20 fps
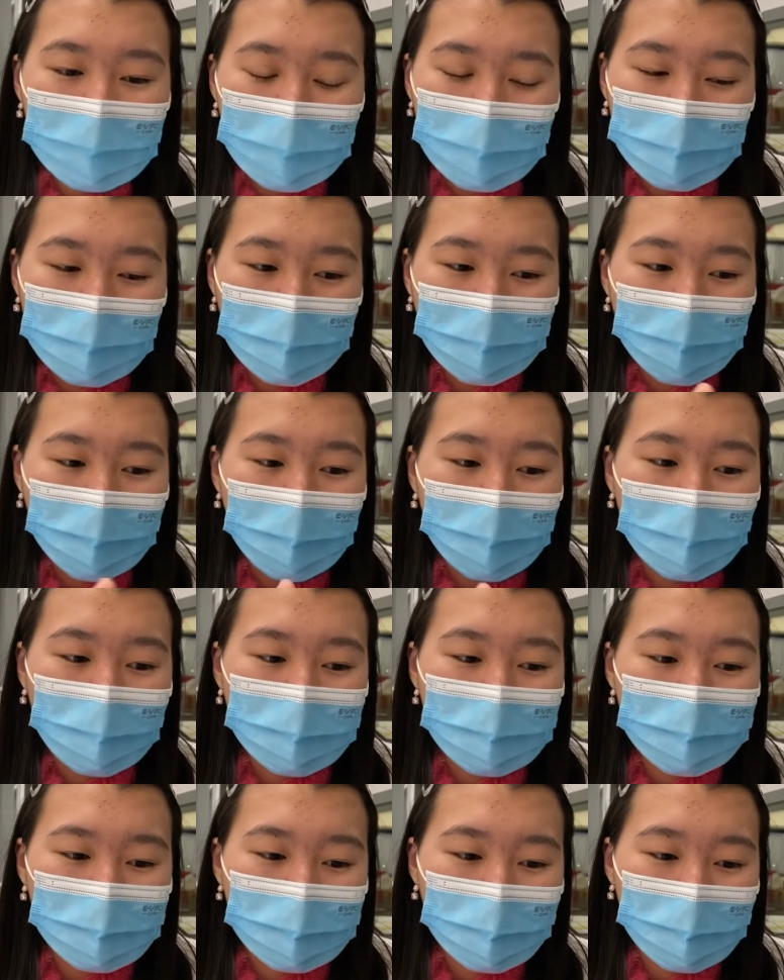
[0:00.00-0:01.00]
You can
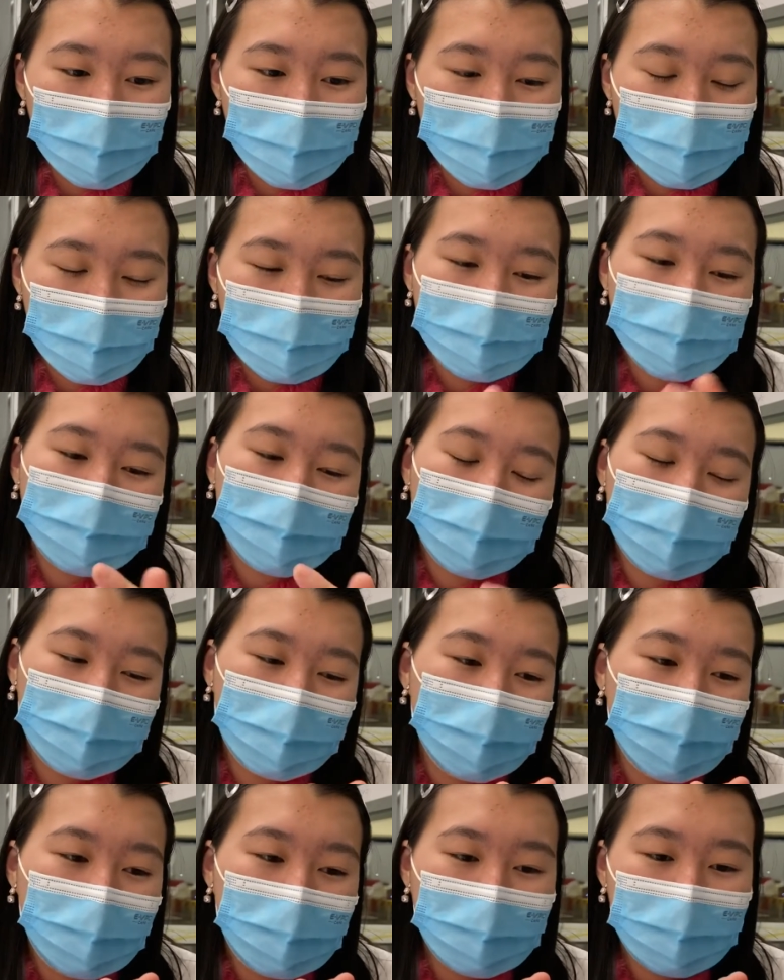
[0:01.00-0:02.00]
also, this is another
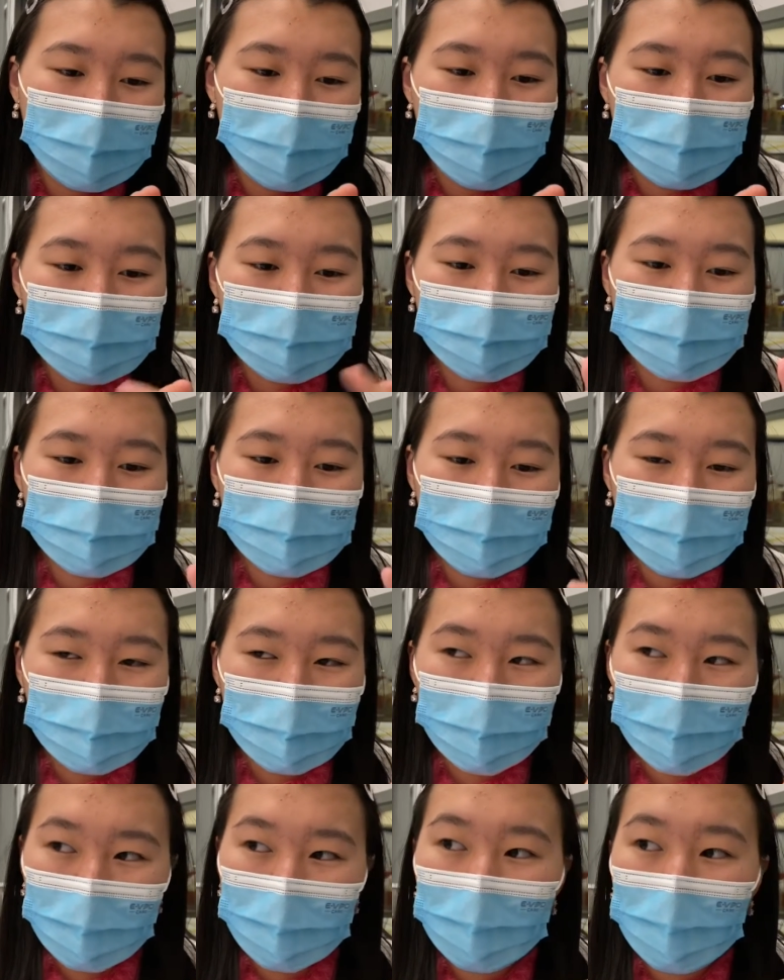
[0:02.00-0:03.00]
idea, it's a
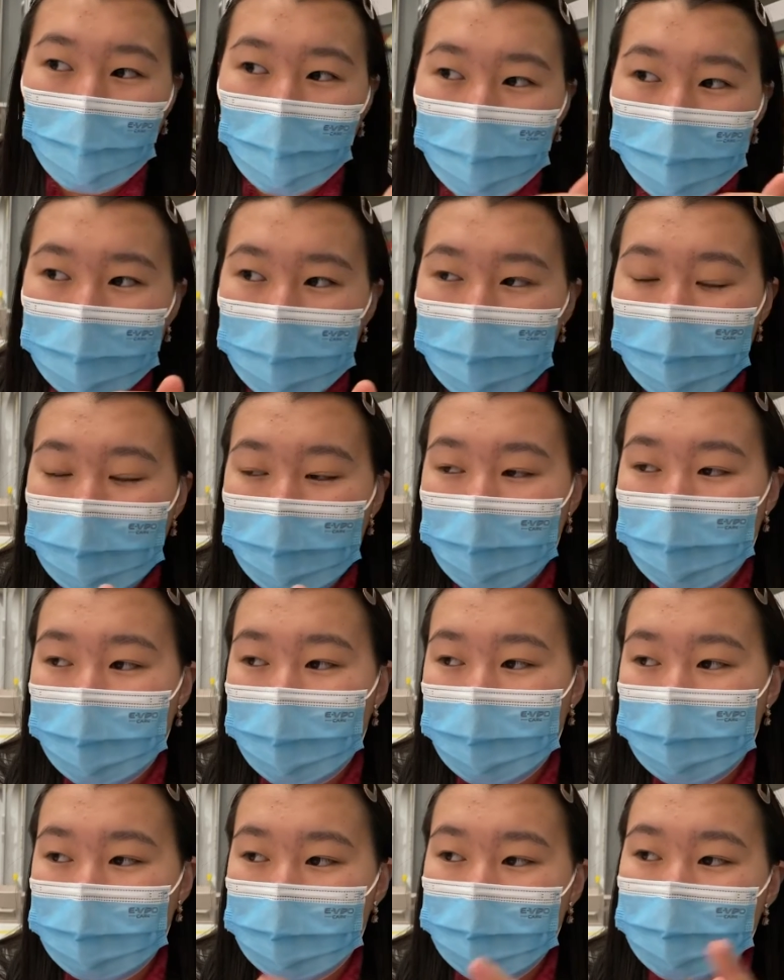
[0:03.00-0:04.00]
very common idea,
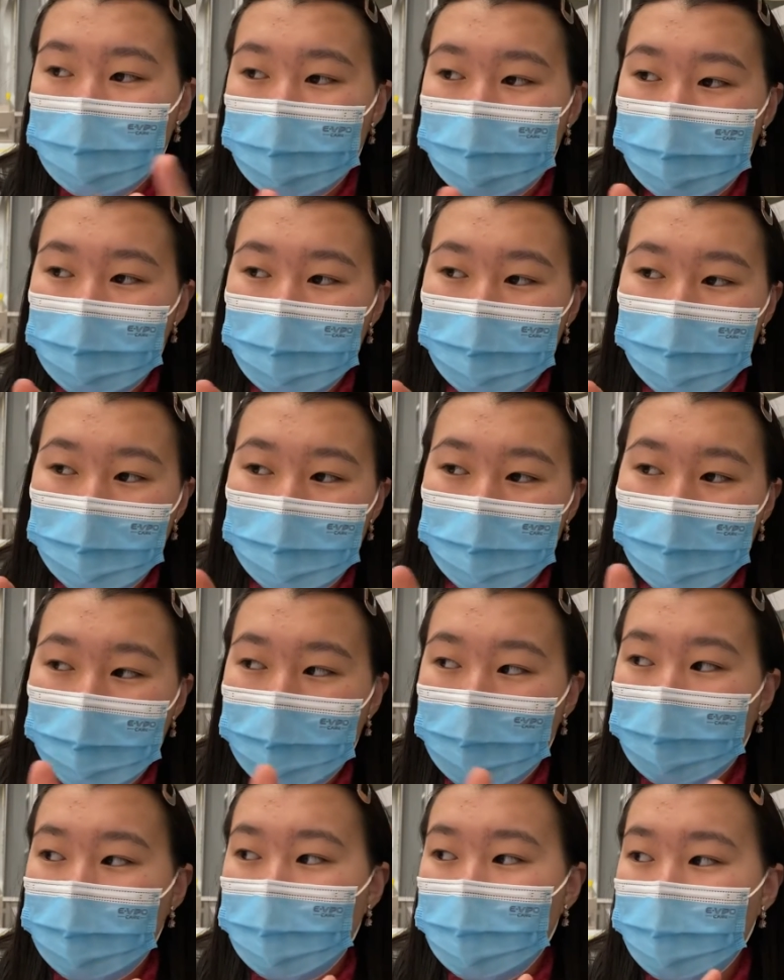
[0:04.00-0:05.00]
it's just to bring
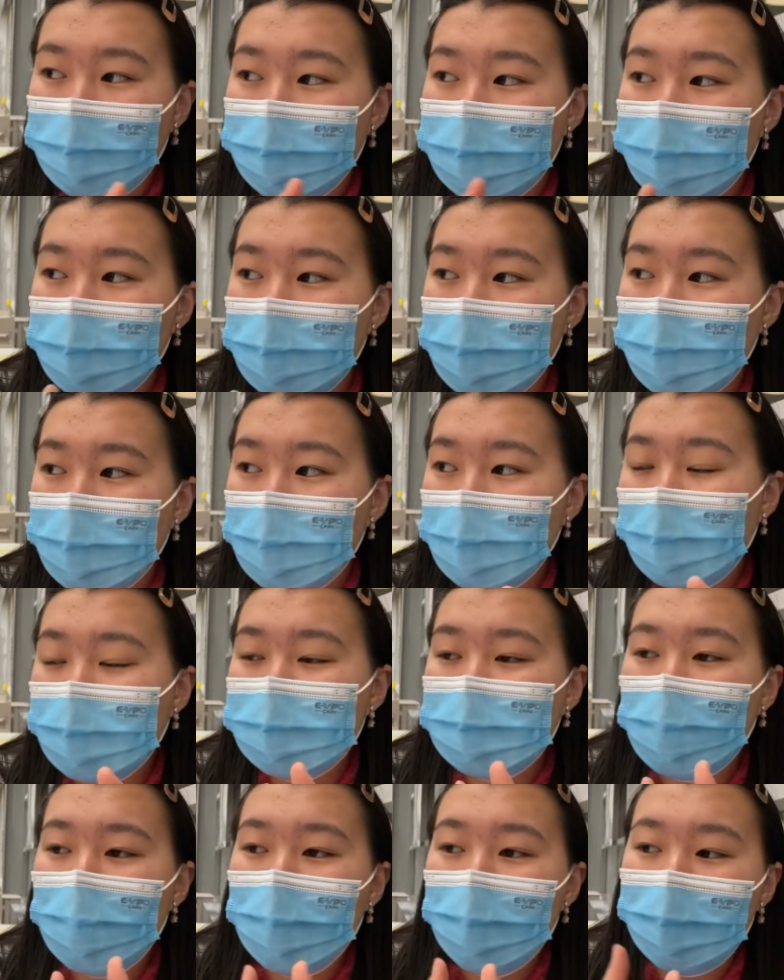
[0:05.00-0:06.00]
a
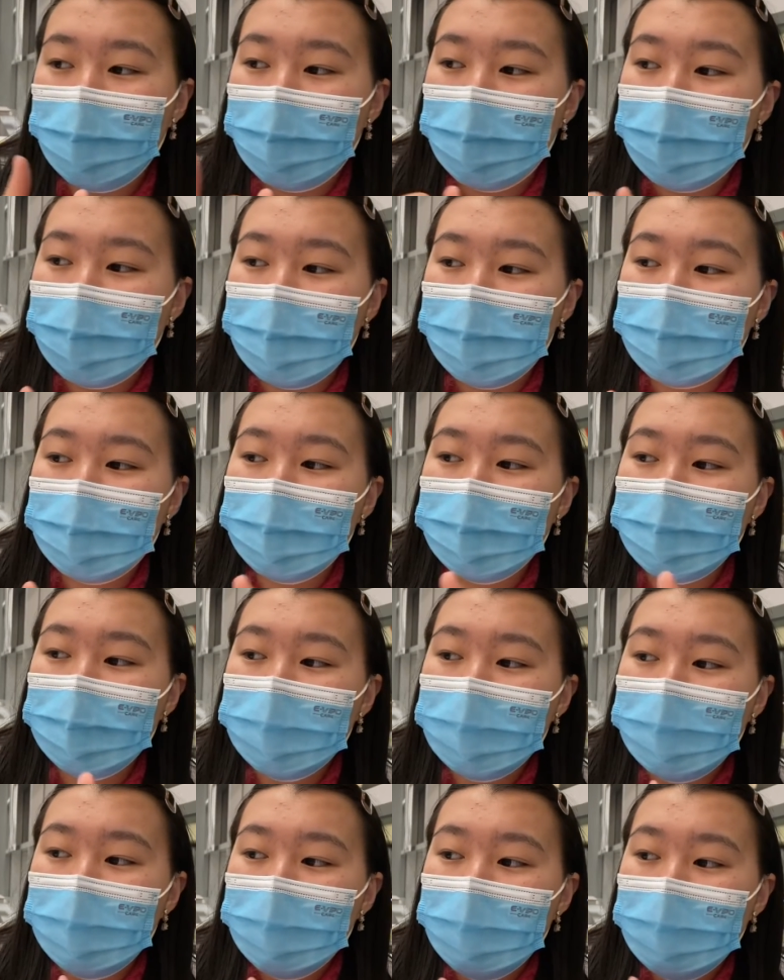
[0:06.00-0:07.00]
tote bag
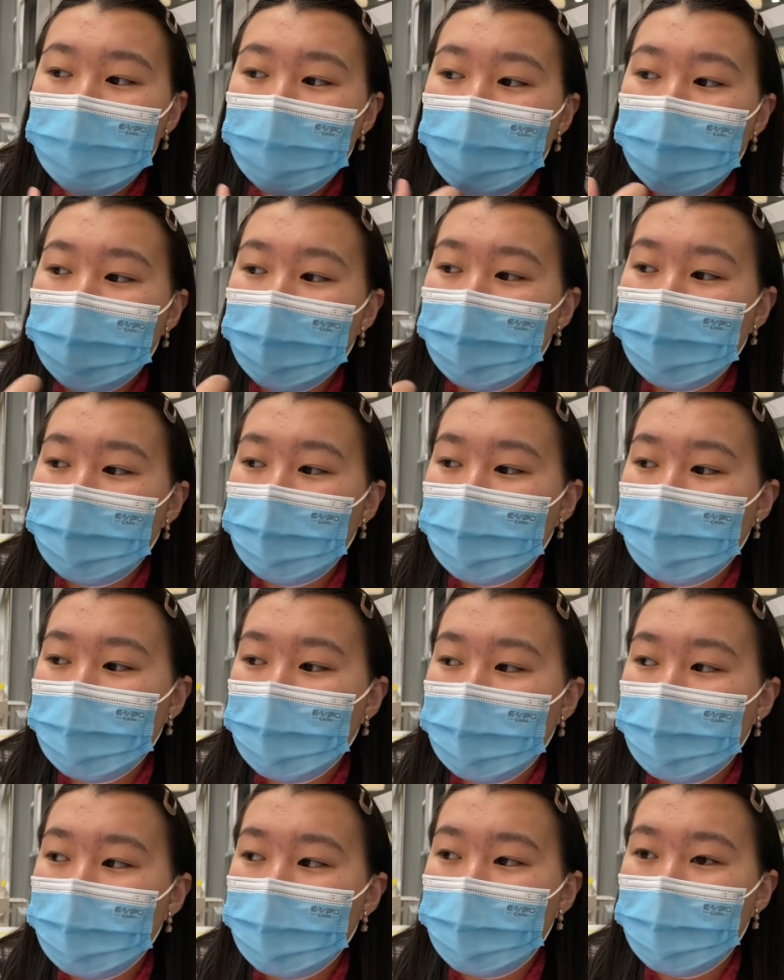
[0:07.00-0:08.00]
or like a
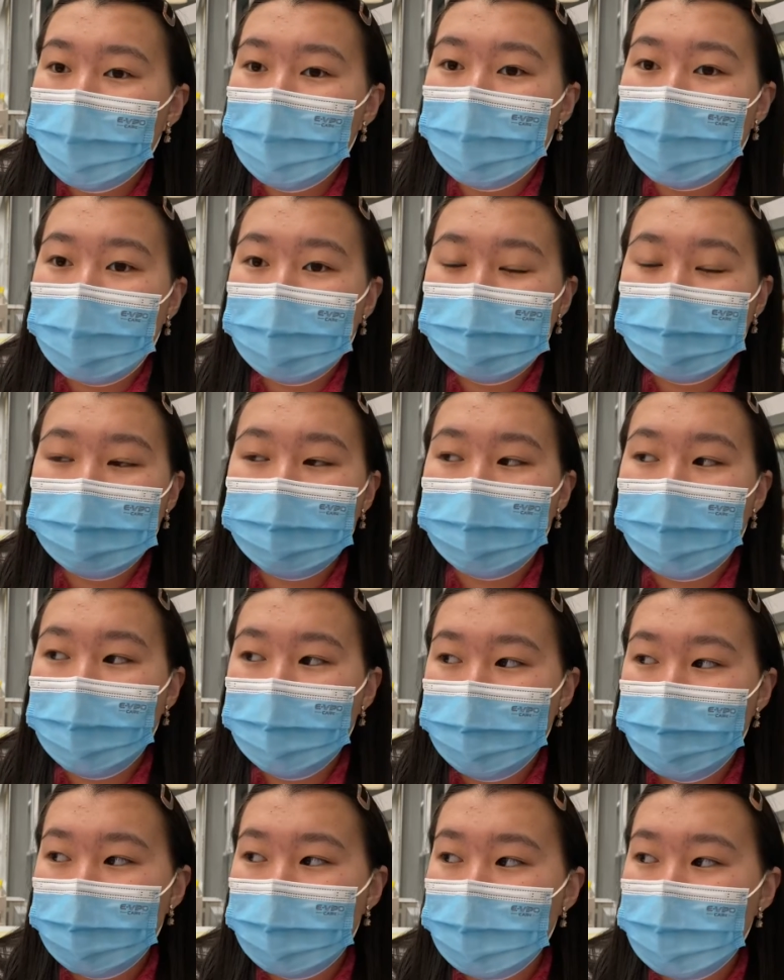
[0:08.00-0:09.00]
non-plastic bag to
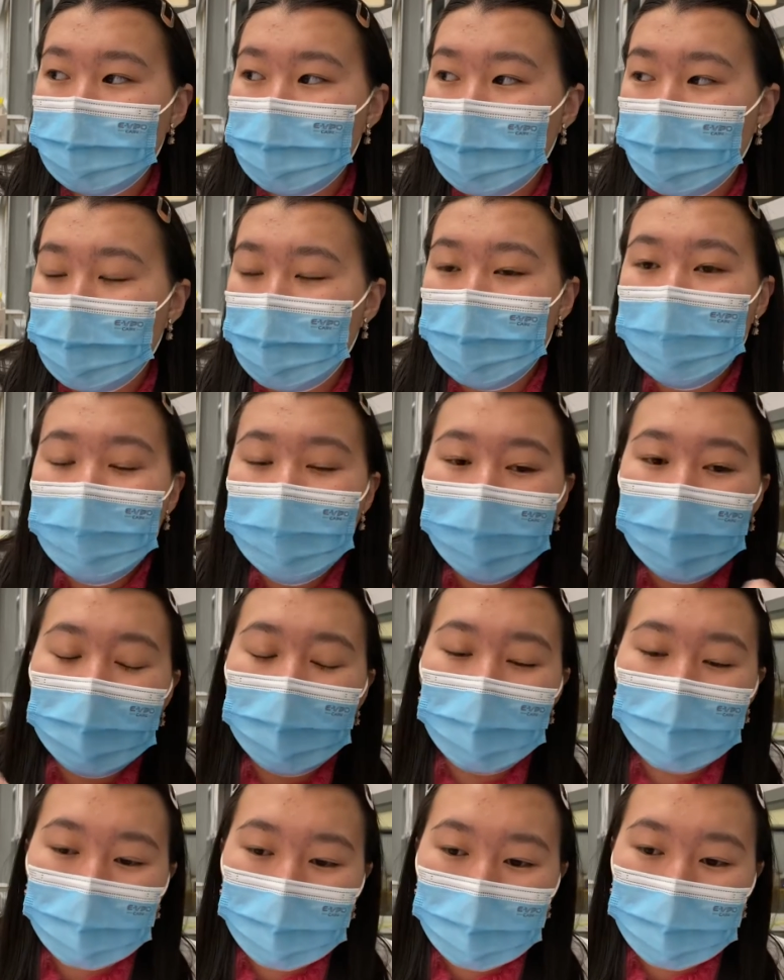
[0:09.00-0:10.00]
the store.
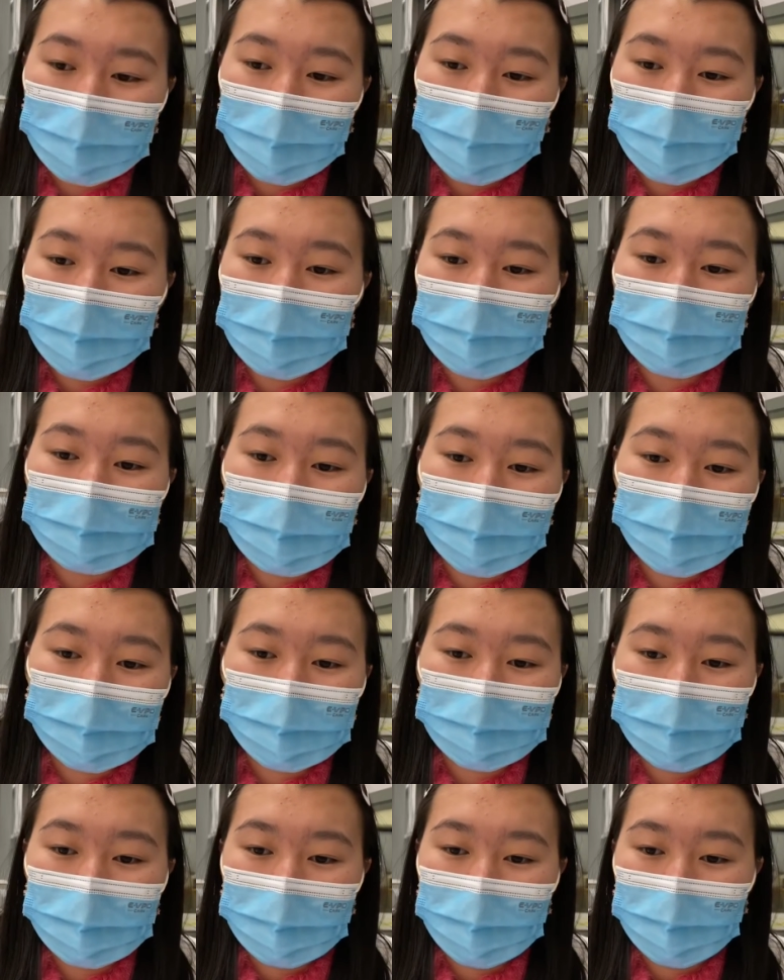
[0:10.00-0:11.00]
Again, it also saves you
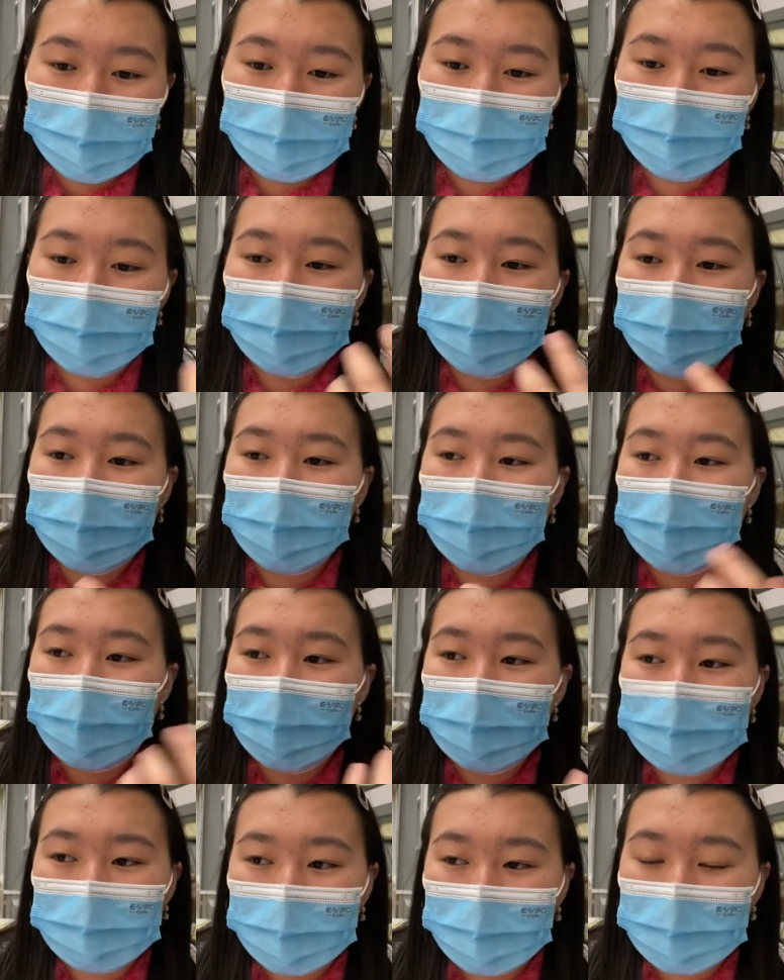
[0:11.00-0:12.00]
money. So like a lot of
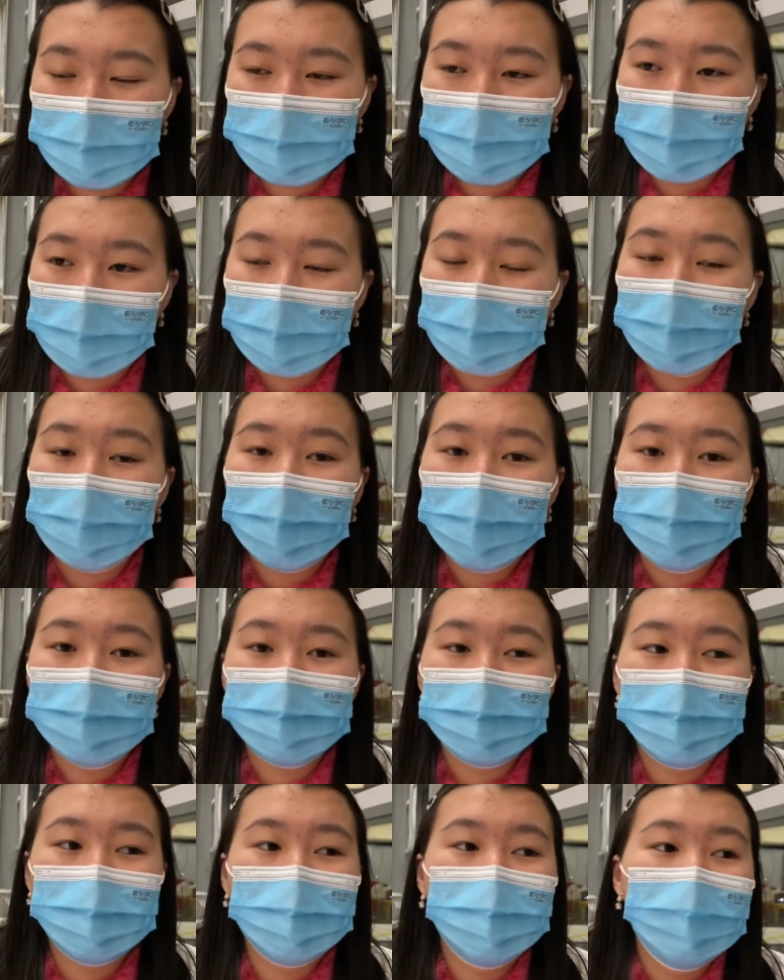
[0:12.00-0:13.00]
stores are
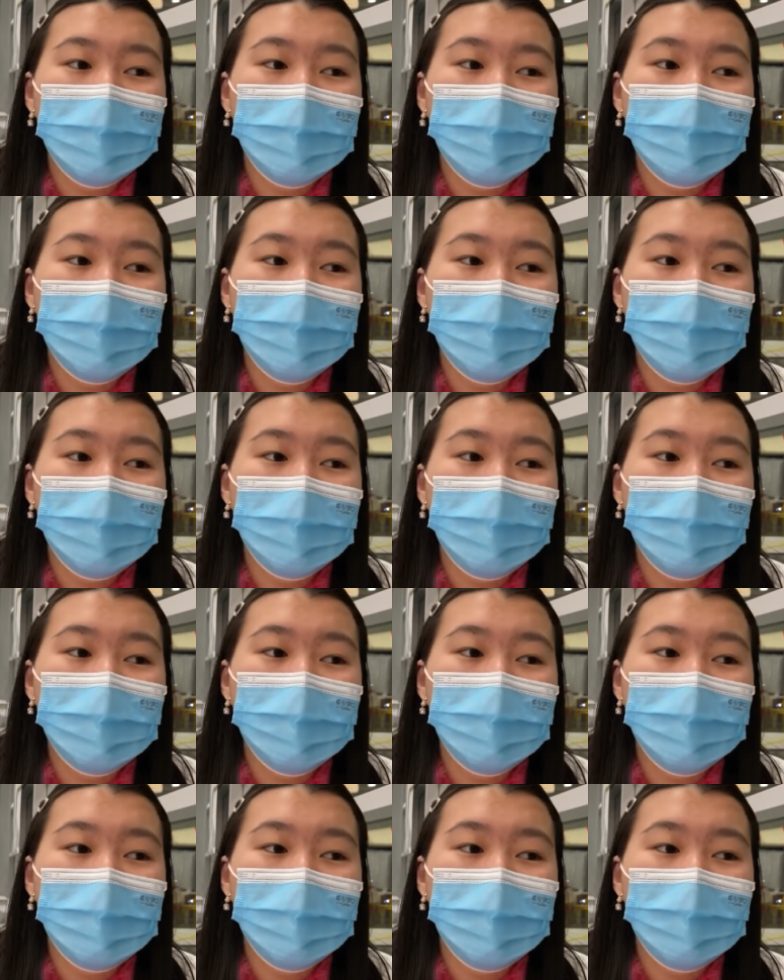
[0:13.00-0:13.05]
encouraging